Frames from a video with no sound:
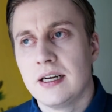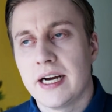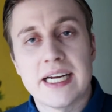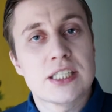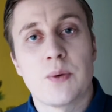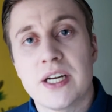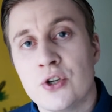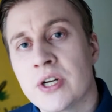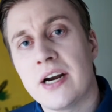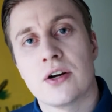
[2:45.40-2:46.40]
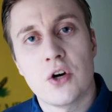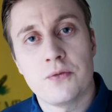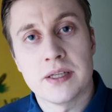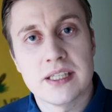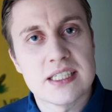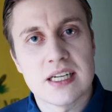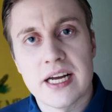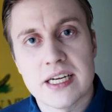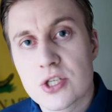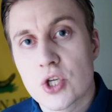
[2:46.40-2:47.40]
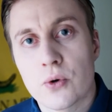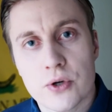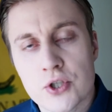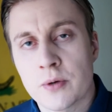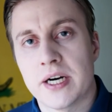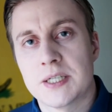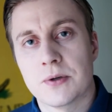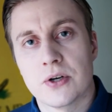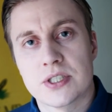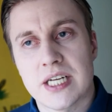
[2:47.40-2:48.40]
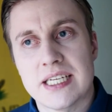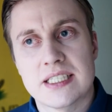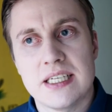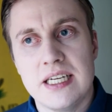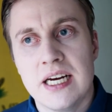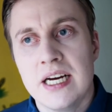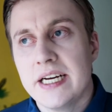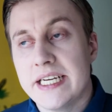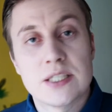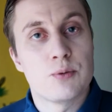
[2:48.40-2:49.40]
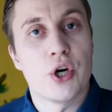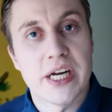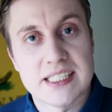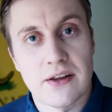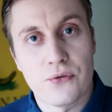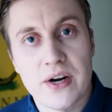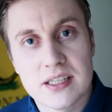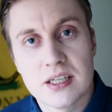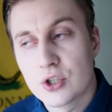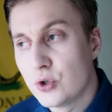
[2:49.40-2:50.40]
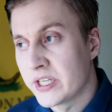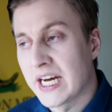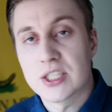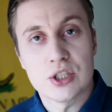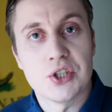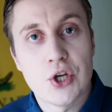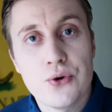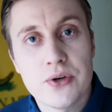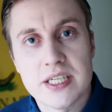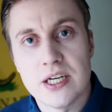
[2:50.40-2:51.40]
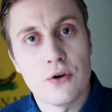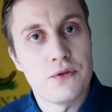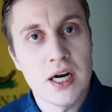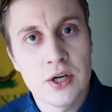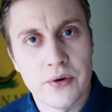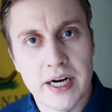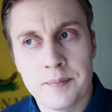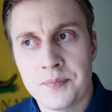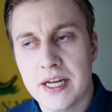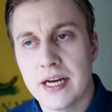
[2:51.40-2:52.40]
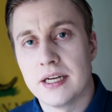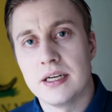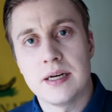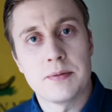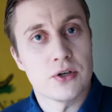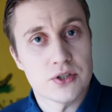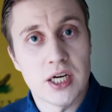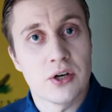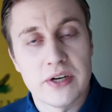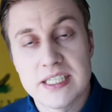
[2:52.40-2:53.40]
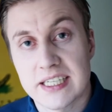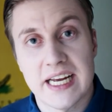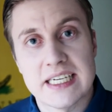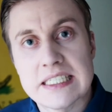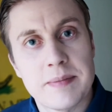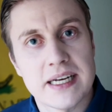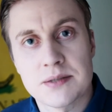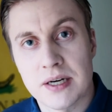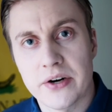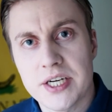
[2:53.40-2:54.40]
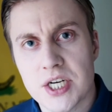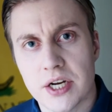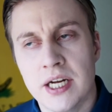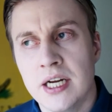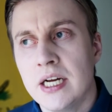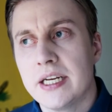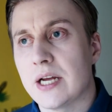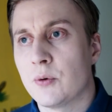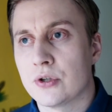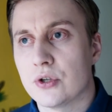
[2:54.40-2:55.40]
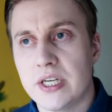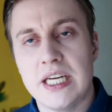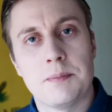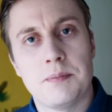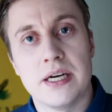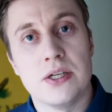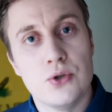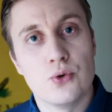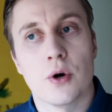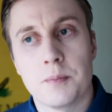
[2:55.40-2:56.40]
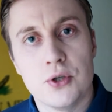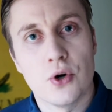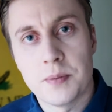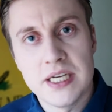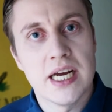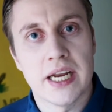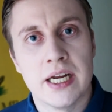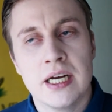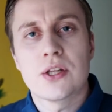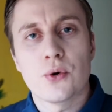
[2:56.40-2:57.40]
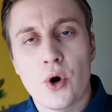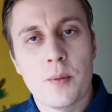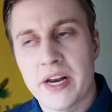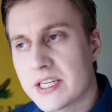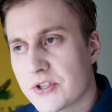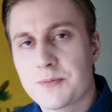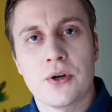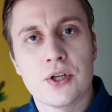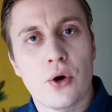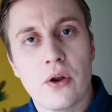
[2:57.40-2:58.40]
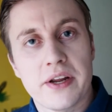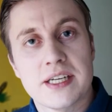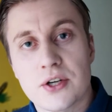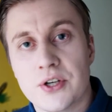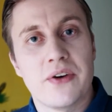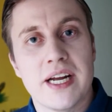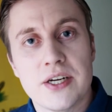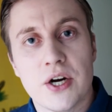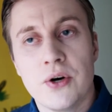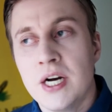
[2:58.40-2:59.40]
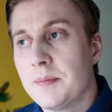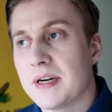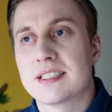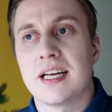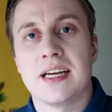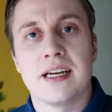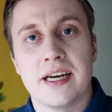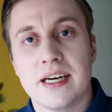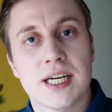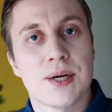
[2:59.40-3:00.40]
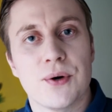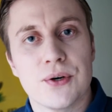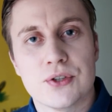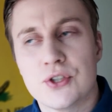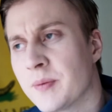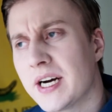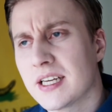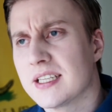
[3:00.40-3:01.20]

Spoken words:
And that's why the Hungarian government dislikes Soros so much, because they see his work as a threat to the national security of Hungary, because Hungary is against mass migration. They want to keep Europe European. Viktor Orban has responded to all of this on the radio by saying, quote, "You might